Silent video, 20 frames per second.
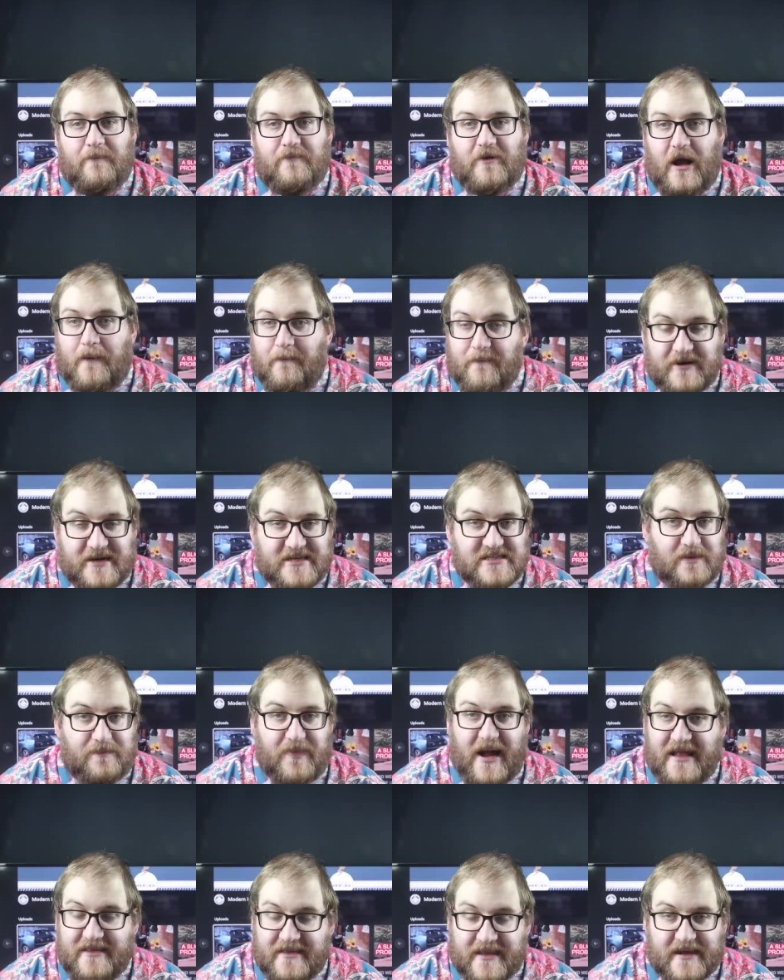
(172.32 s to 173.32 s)
Companies
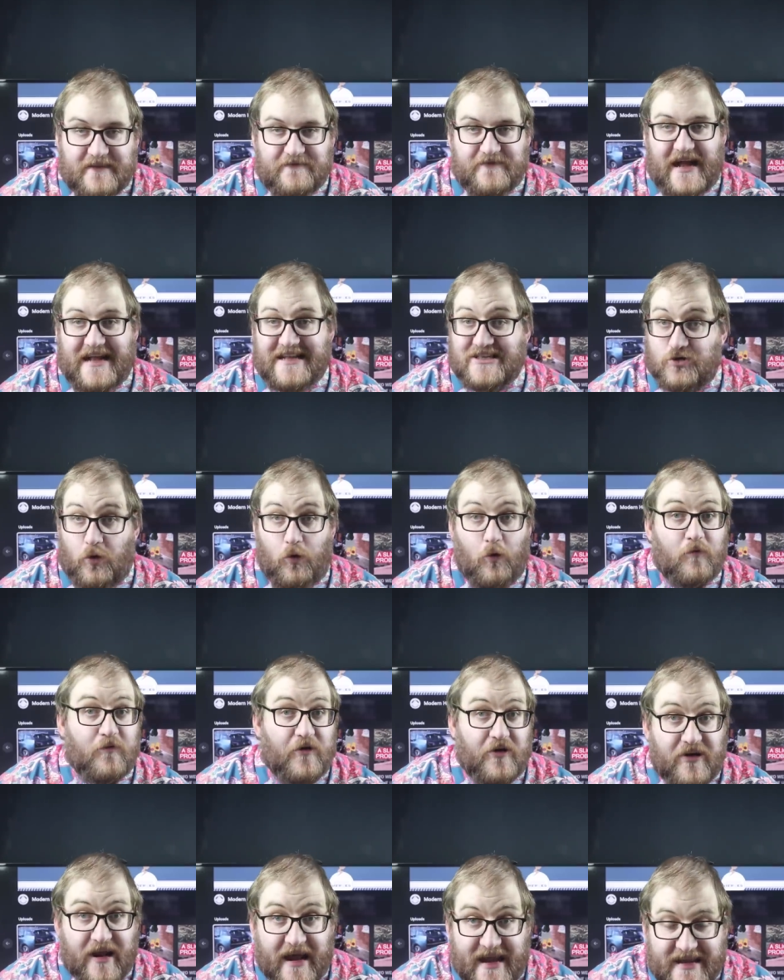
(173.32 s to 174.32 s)
abandoning vans
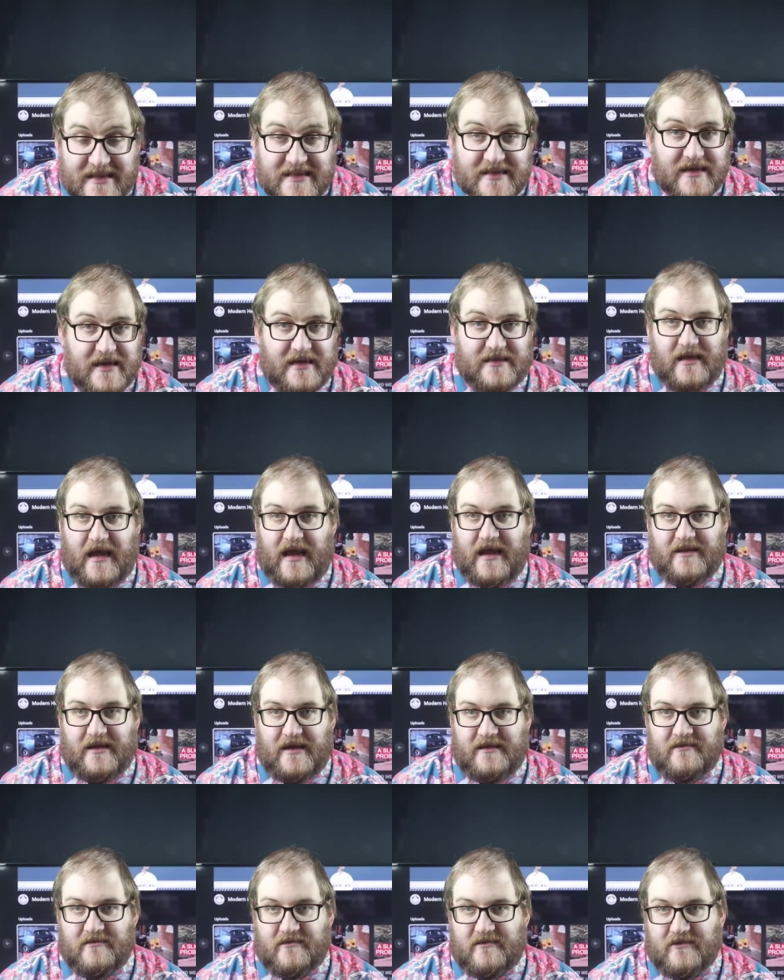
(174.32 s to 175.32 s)
overnight
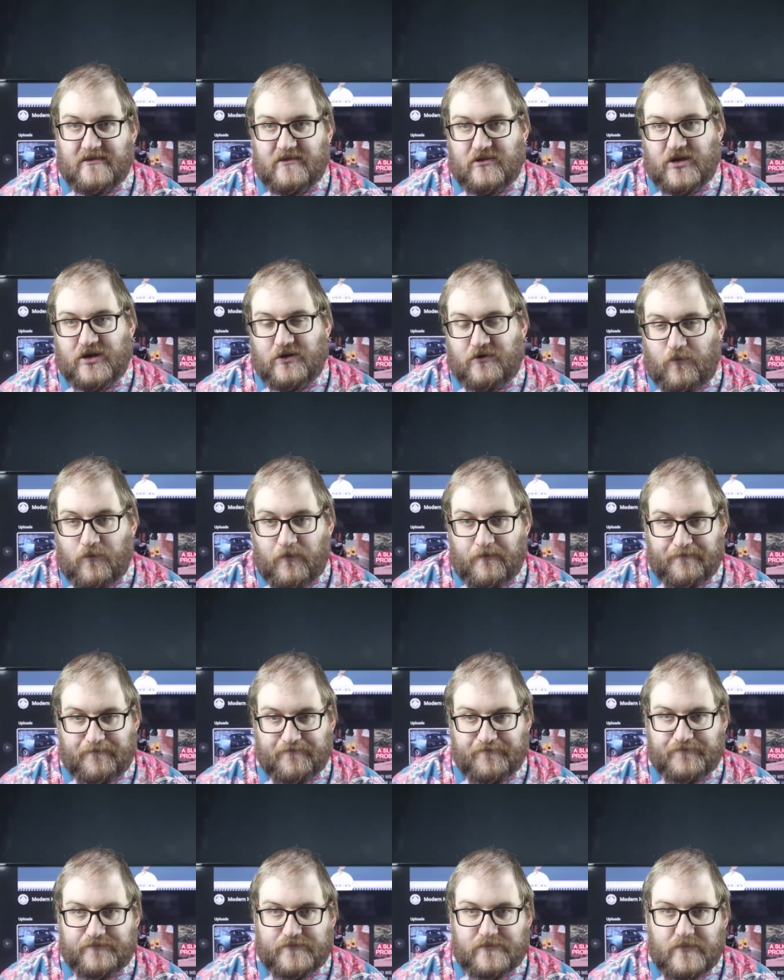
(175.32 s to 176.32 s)
and you know,
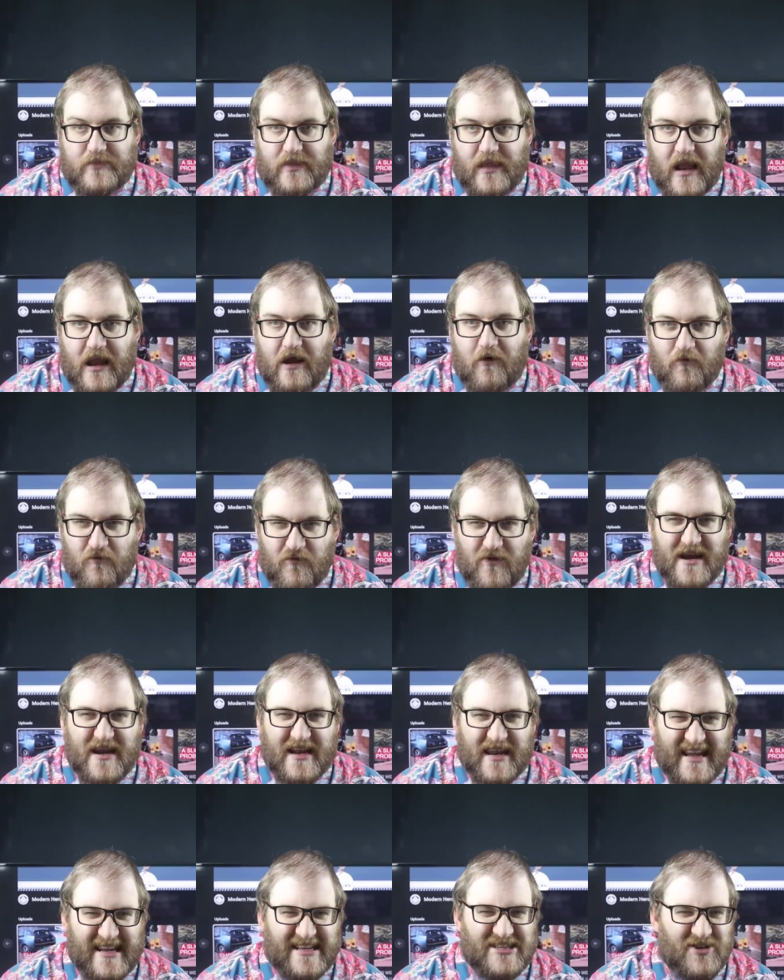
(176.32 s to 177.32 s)

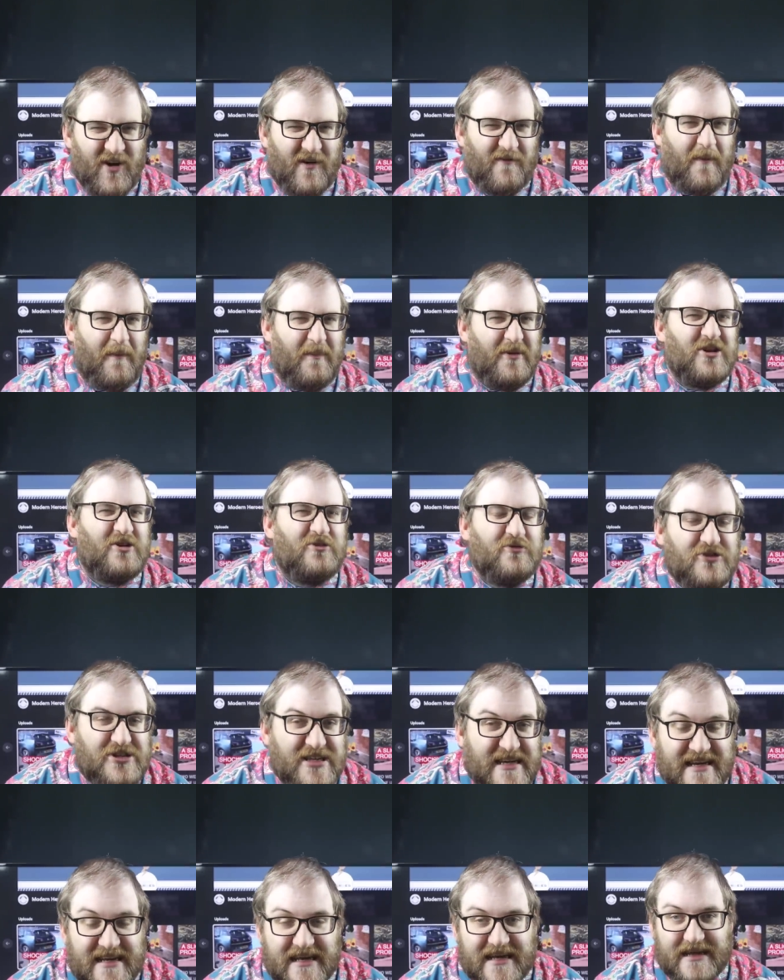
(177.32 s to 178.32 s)
really sort of
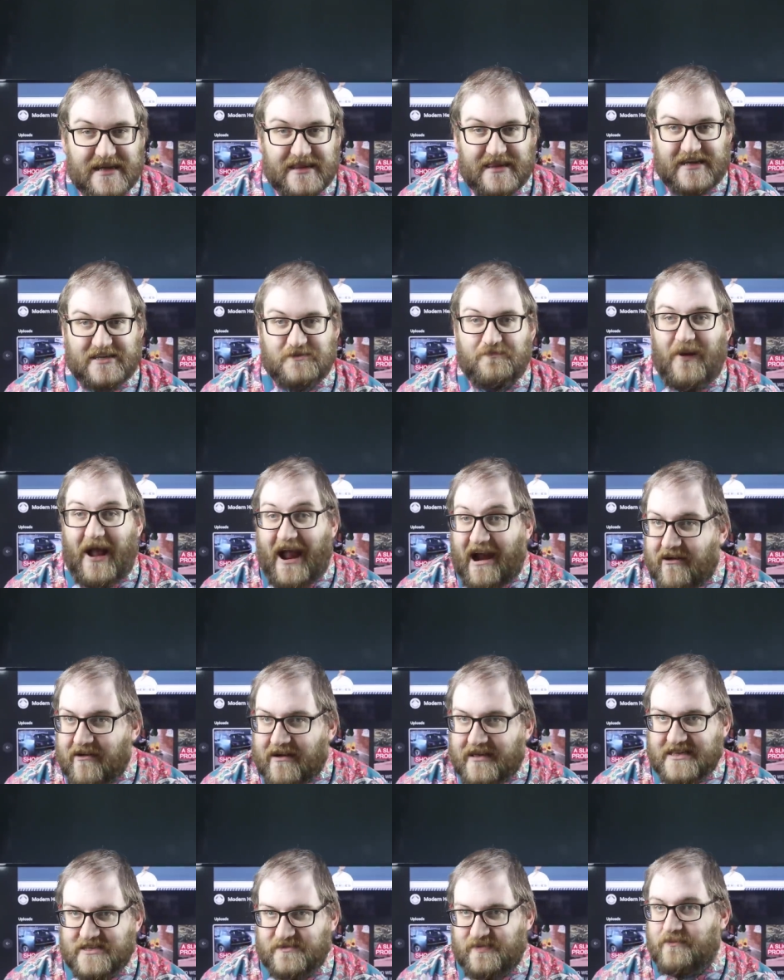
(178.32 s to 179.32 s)
abusing this
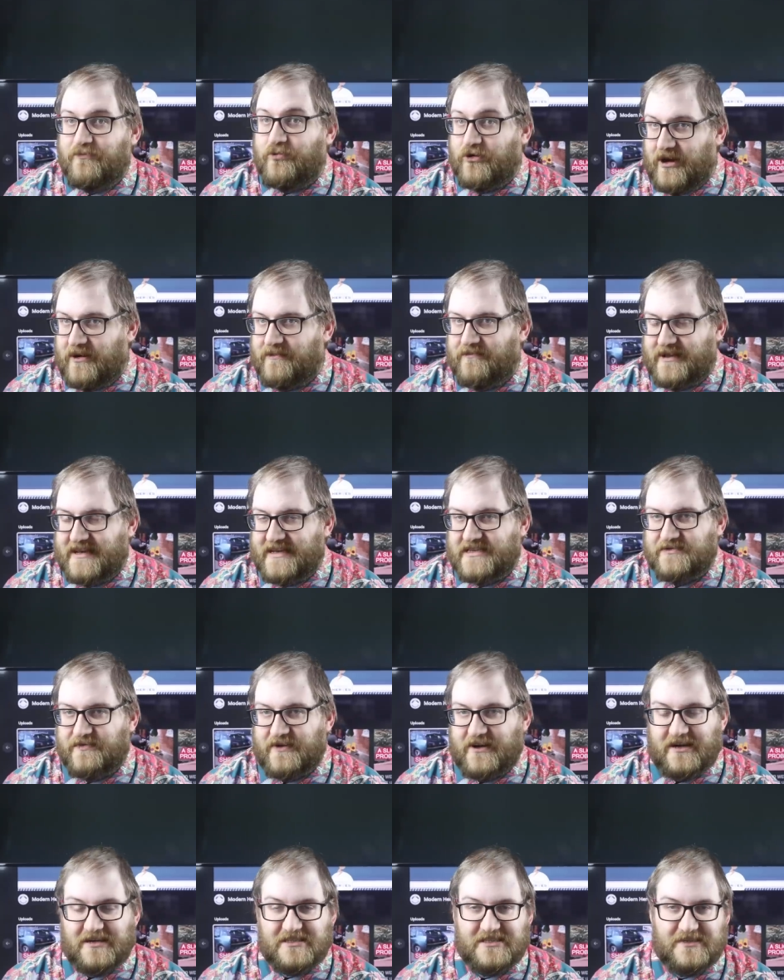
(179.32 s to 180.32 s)
perk that's been put in place for
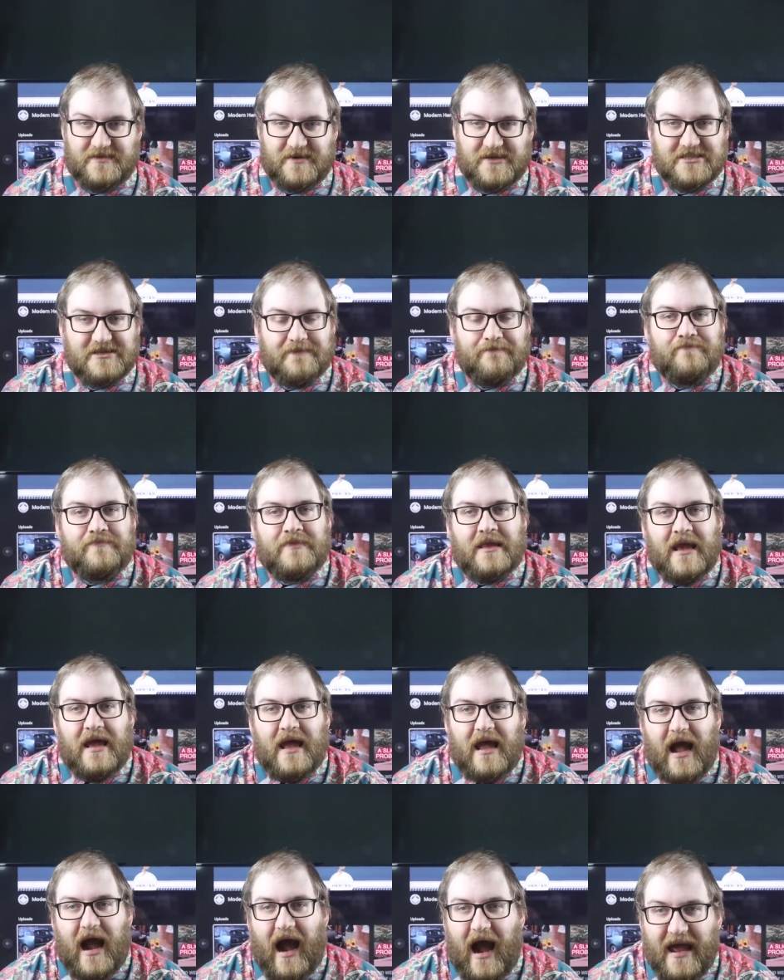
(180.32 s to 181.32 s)
customers.
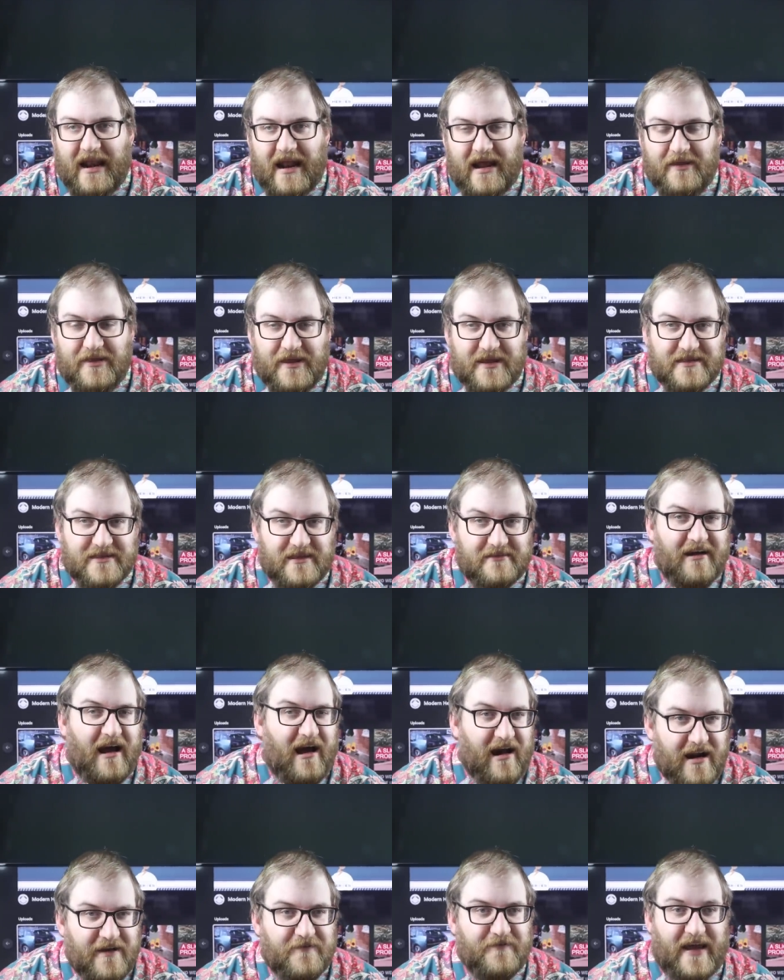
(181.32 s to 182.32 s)
And I think the
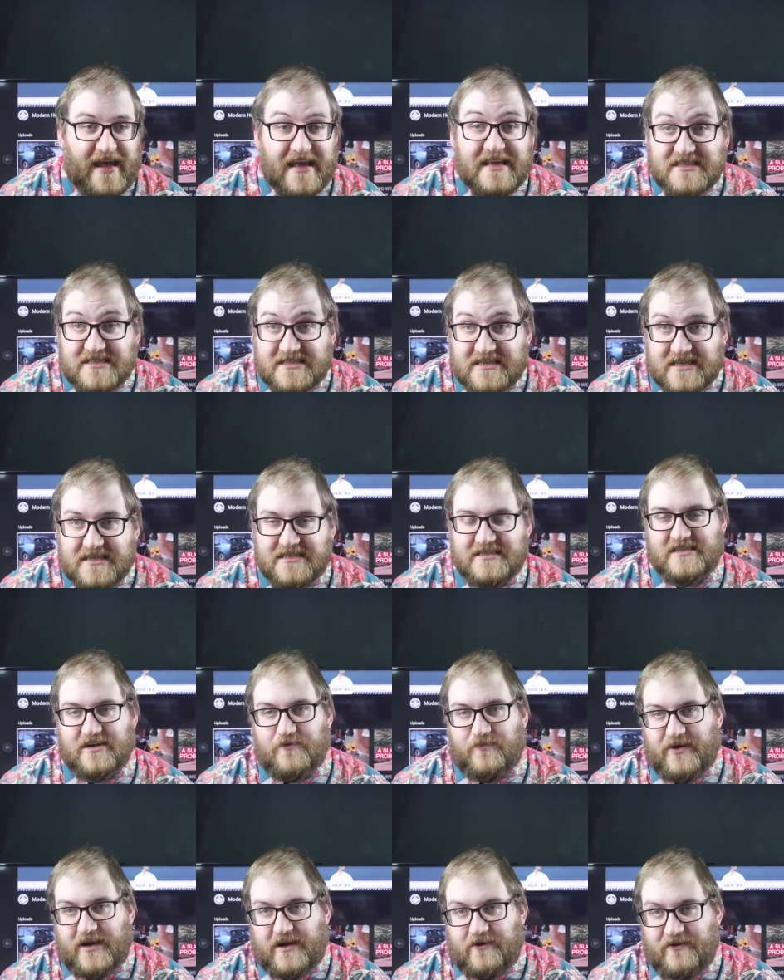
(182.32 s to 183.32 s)
tariff is still
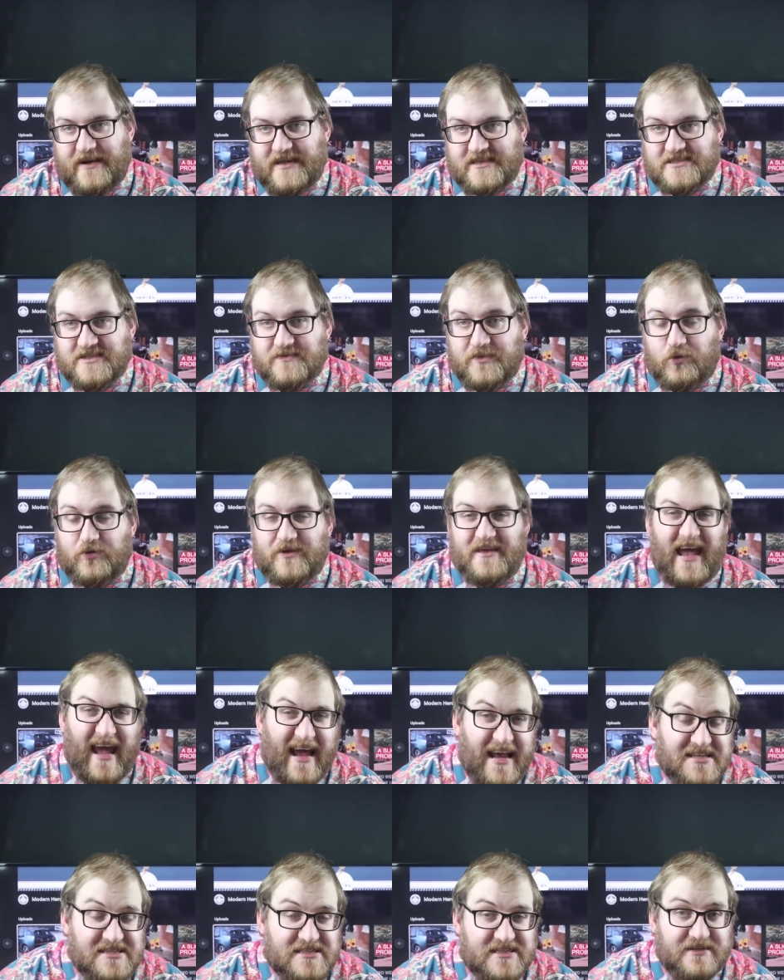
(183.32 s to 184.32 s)
pretty reasonable.
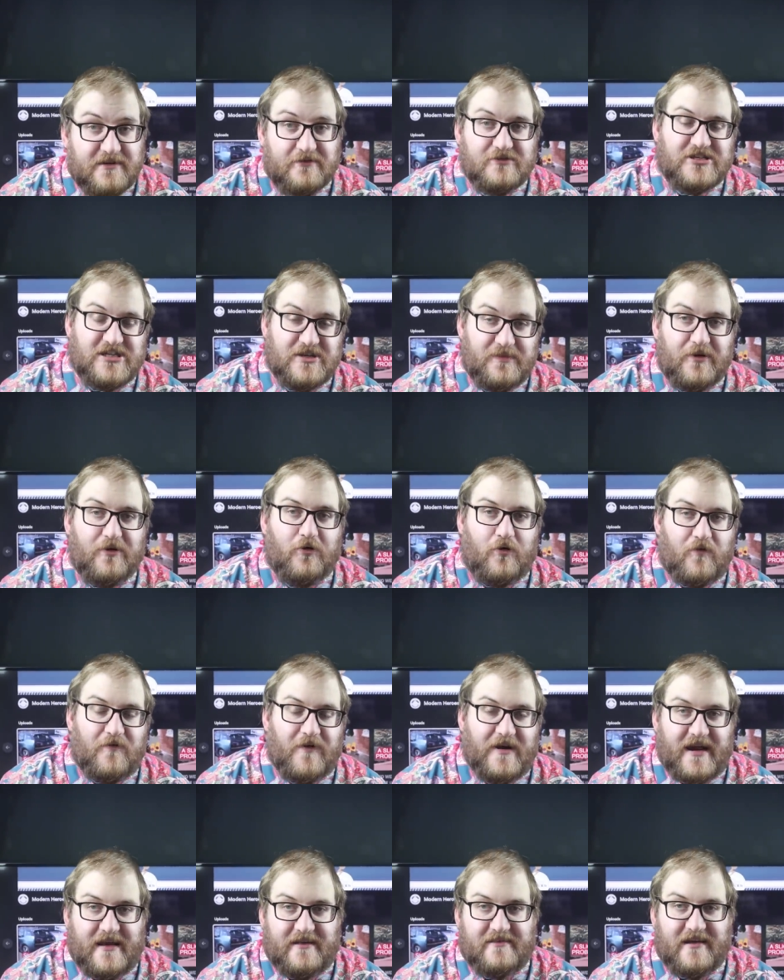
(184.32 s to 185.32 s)
Yes, there are cheaper
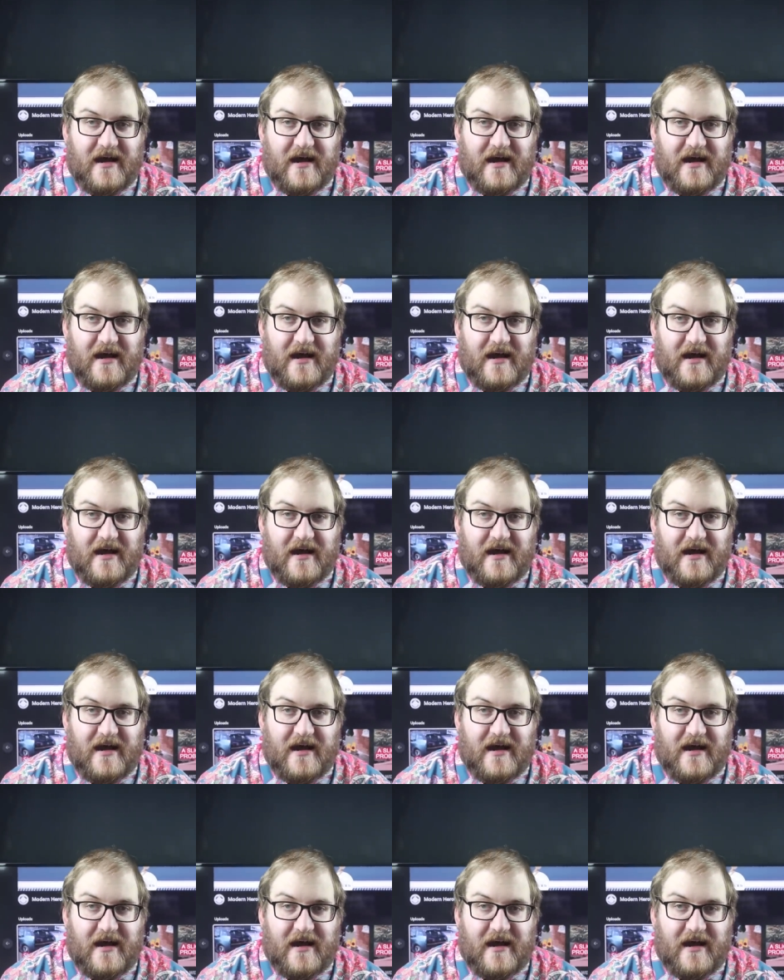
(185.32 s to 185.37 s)
overnight